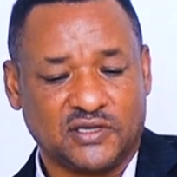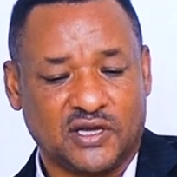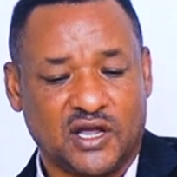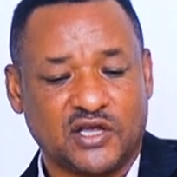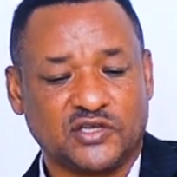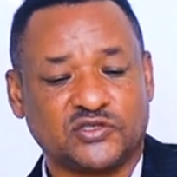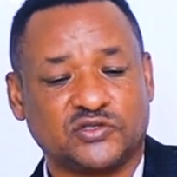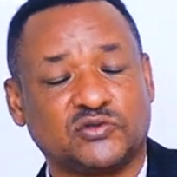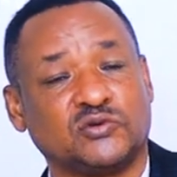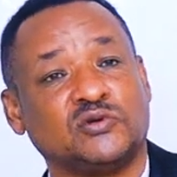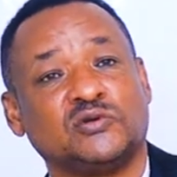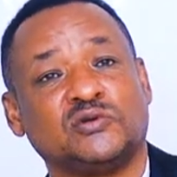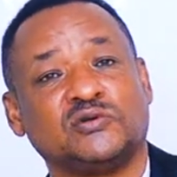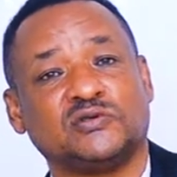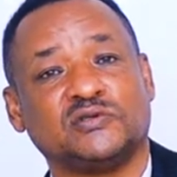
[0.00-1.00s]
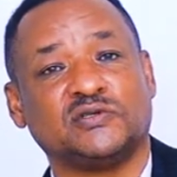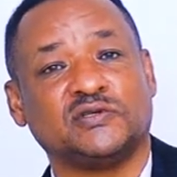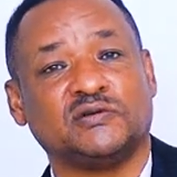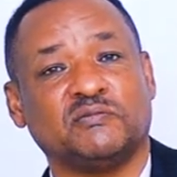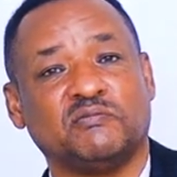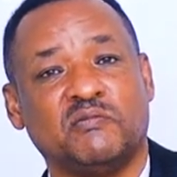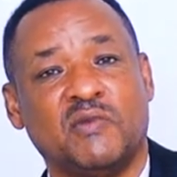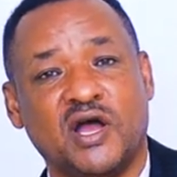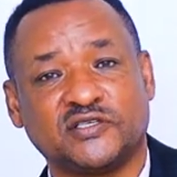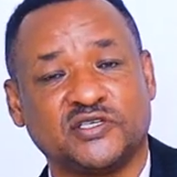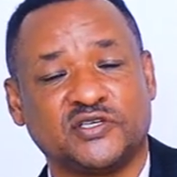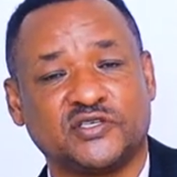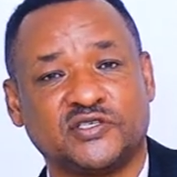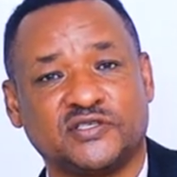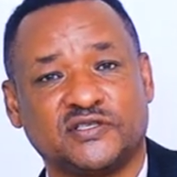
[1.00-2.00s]
has two
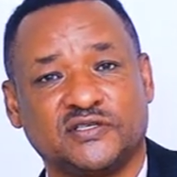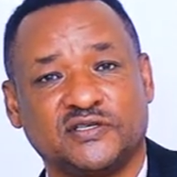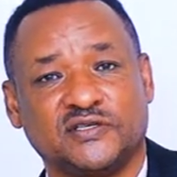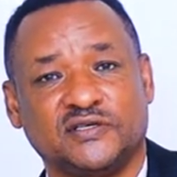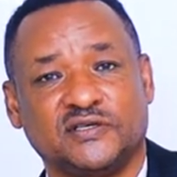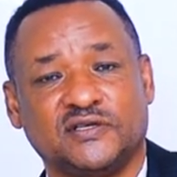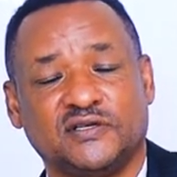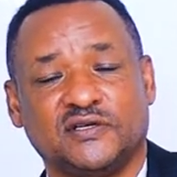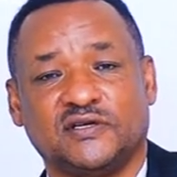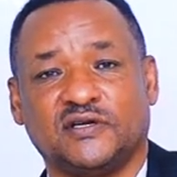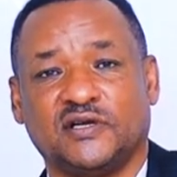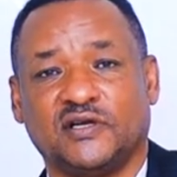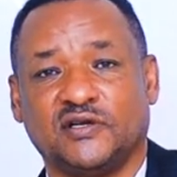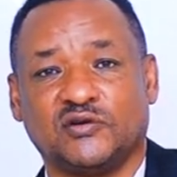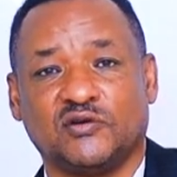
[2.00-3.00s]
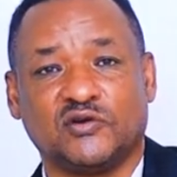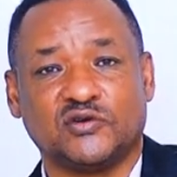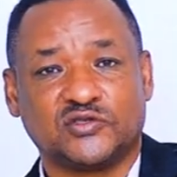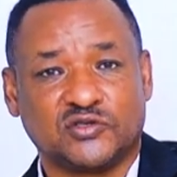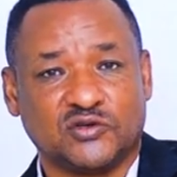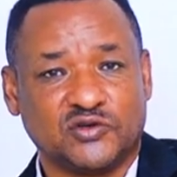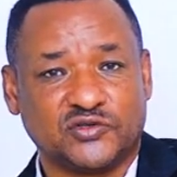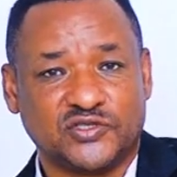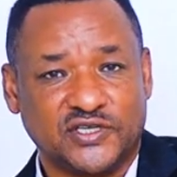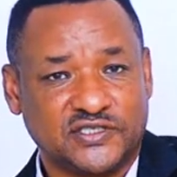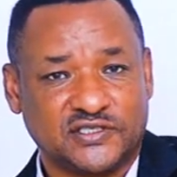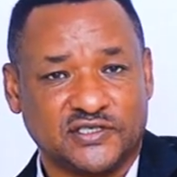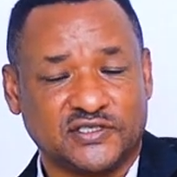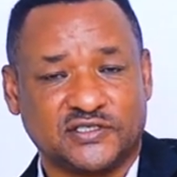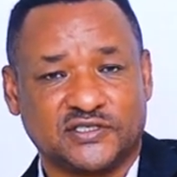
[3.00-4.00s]
mothers and also
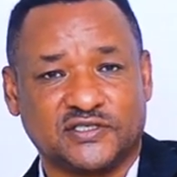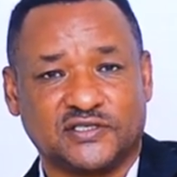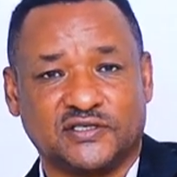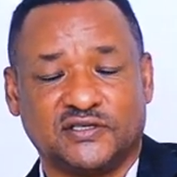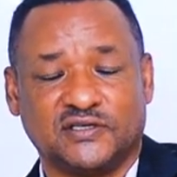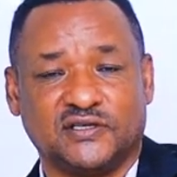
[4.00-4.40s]
sisters,